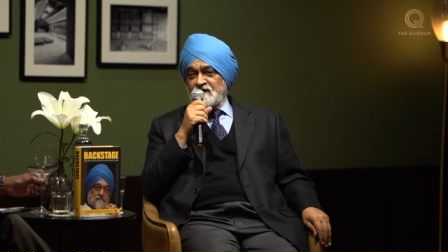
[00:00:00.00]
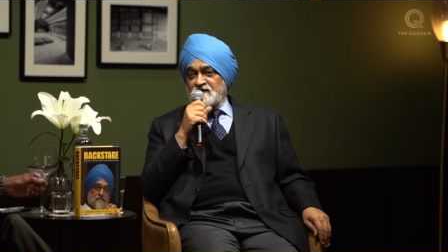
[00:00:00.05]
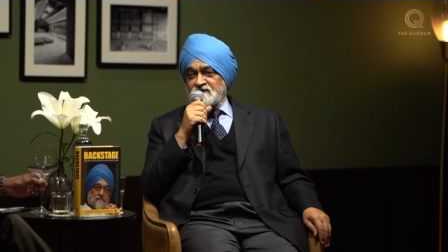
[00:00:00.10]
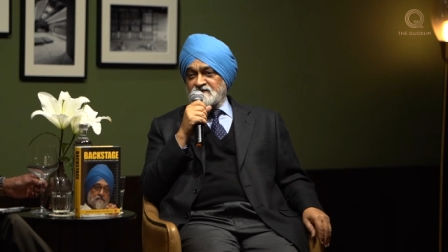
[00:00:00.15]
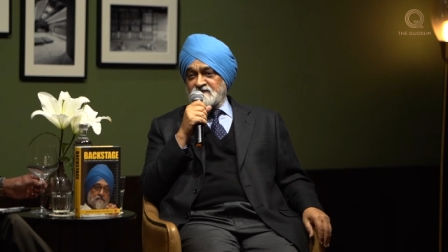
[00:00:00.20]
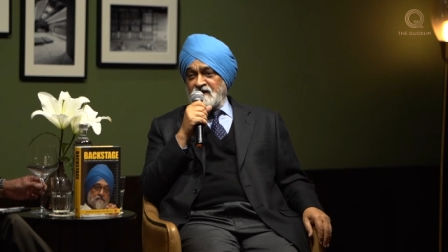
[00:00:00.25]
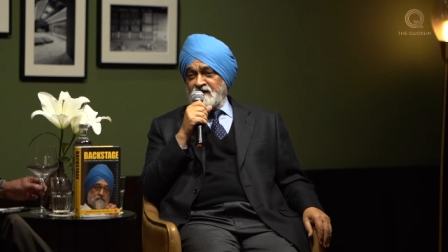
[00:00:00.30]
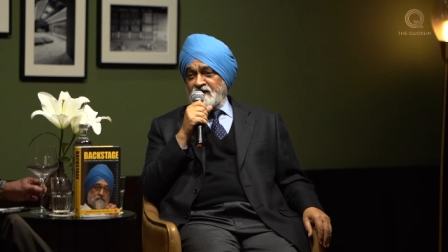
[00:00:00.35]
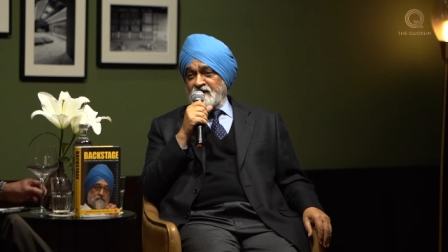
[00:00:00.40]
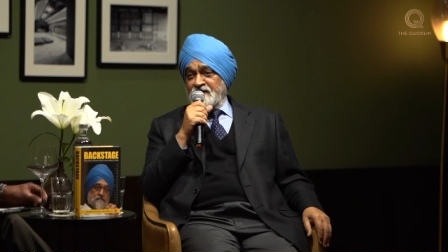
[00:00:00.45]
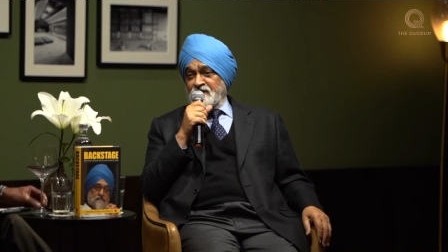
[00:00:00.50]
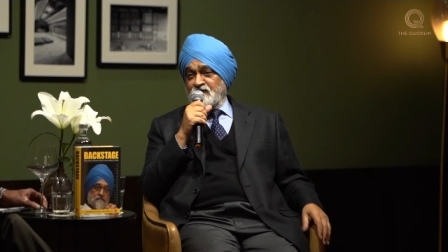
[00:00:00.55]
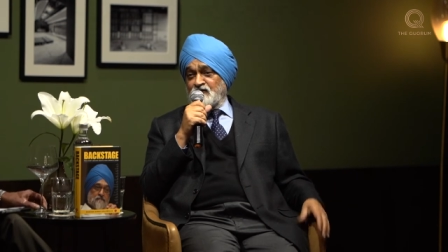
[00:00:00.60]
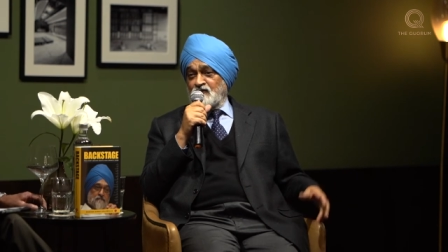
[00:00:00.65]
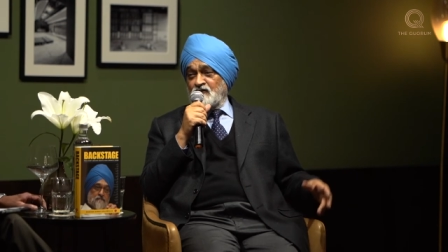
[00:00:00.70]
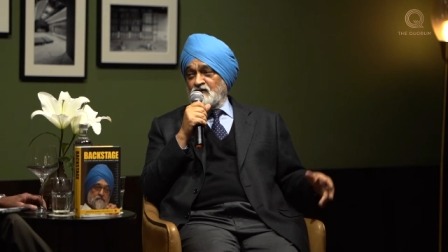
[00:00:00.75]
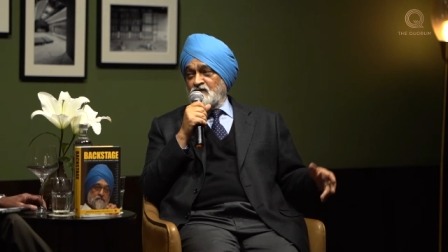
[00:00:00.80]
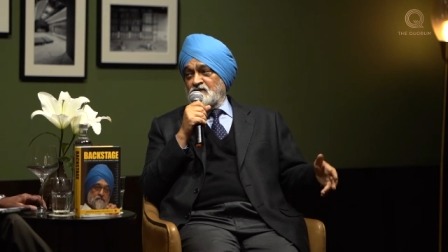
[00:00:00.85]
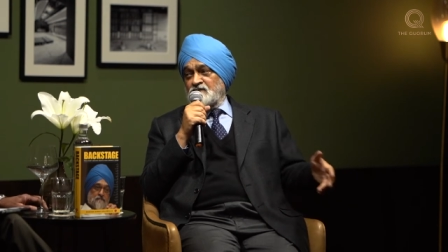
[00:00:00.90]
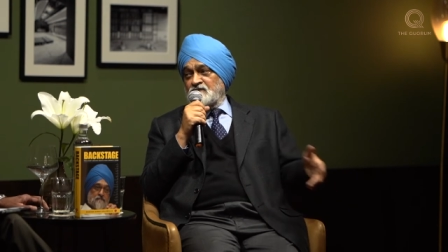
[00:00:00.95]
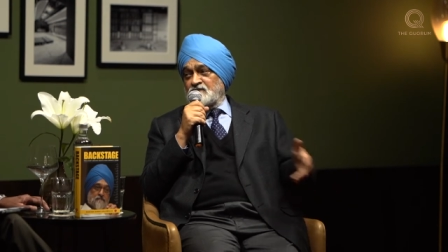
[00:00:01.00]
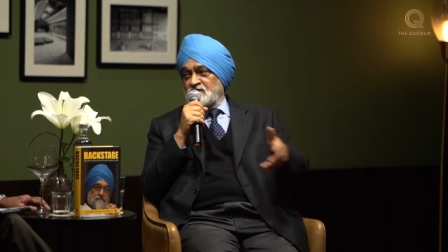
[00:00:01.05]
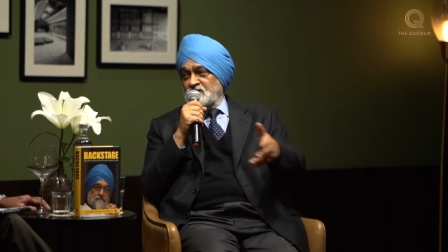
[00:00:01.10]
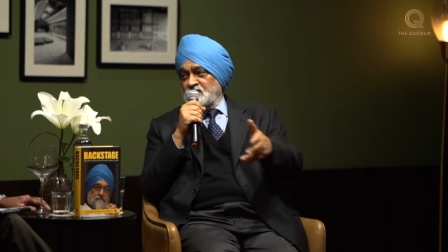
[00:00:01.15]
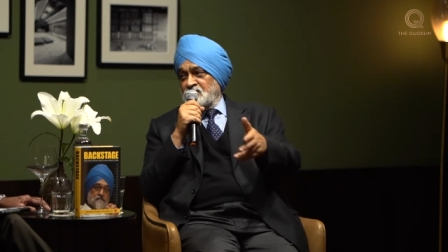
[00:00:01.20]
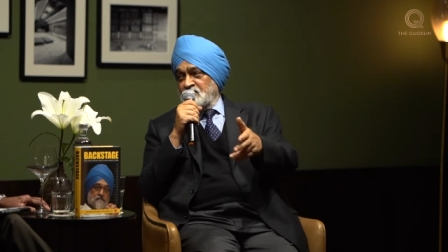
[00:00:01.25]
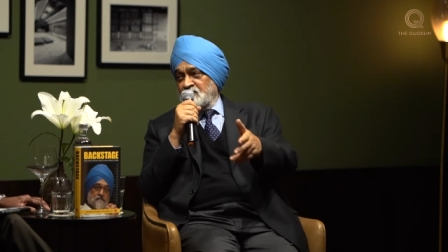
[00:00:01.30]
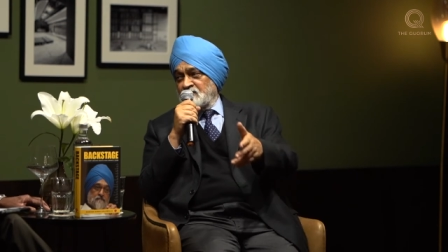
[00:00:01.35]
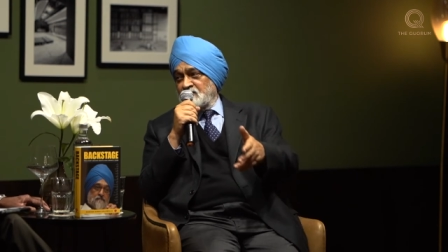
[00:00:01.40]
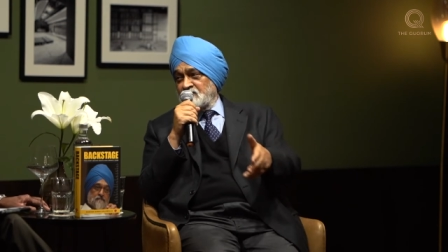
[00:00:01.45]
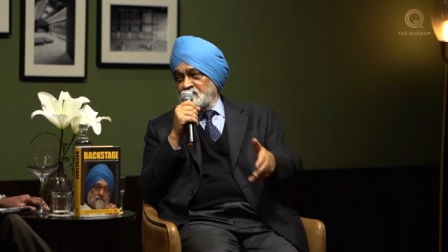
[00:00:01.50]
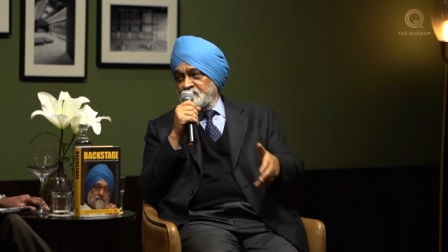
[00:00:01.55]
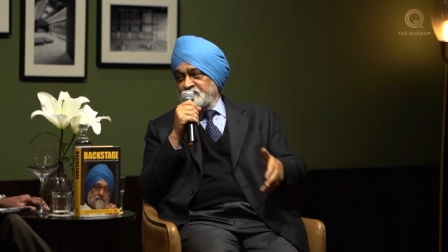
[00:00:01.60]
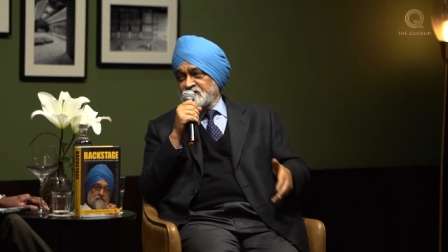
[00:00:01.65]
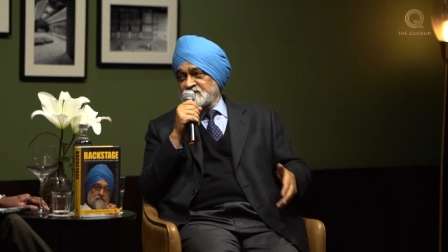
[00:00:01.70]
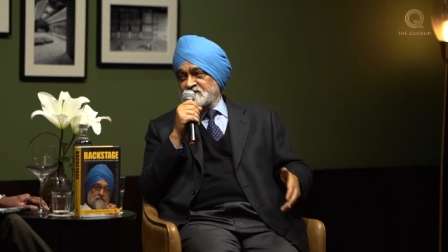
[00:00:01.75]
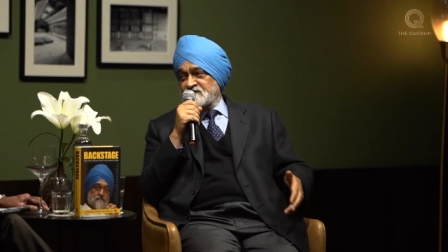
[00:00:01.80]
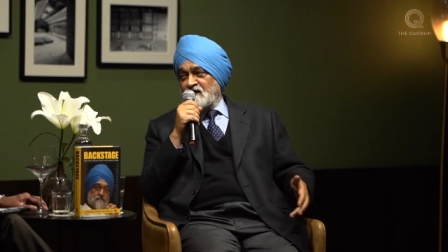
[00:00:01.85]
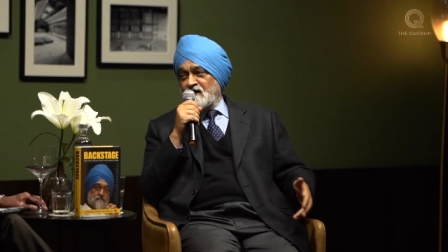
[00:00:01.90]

saying, Mr.